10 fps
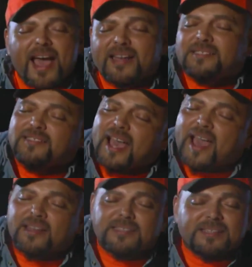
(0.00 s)
the word
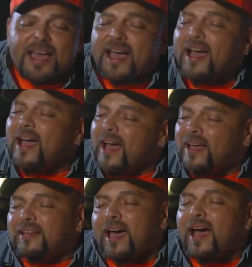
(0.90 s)
that comes to mind for
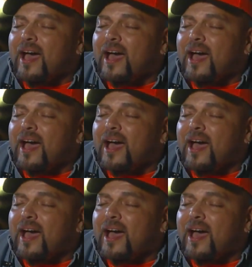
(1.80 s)
me is